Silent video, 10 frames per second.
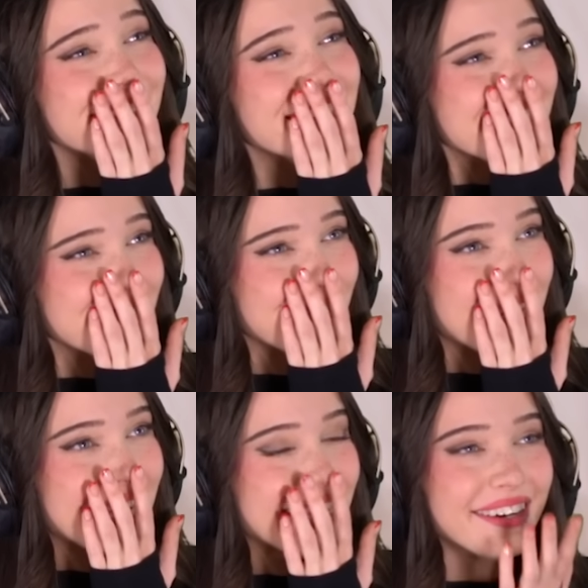that's
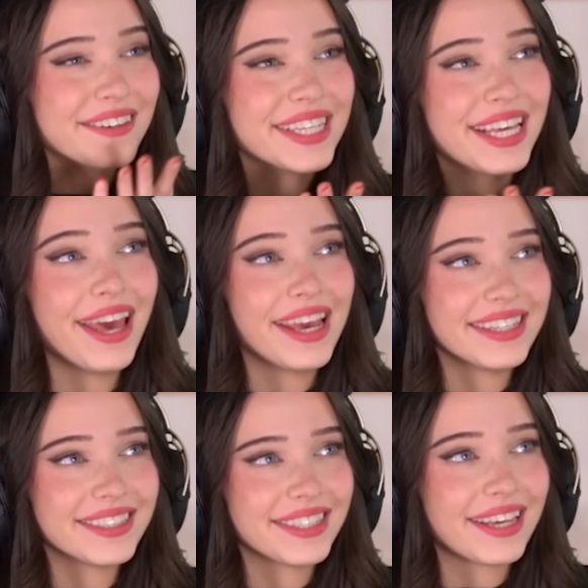mean. Oh, he
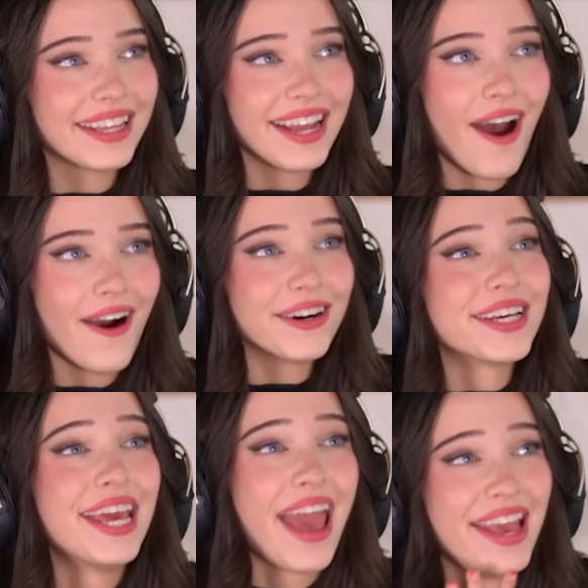hates it. Oh,
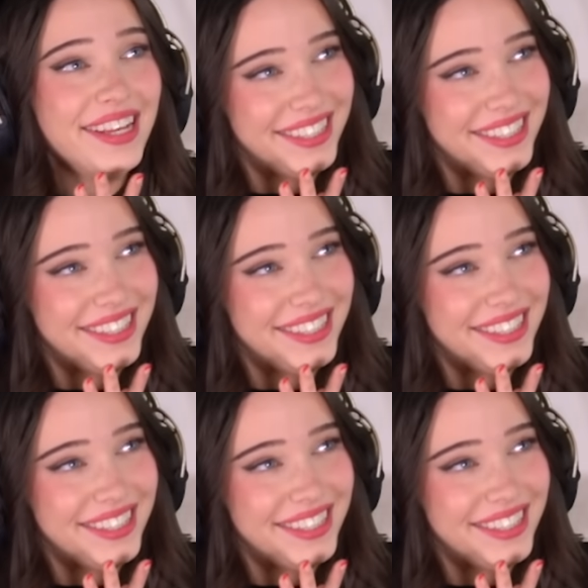he hates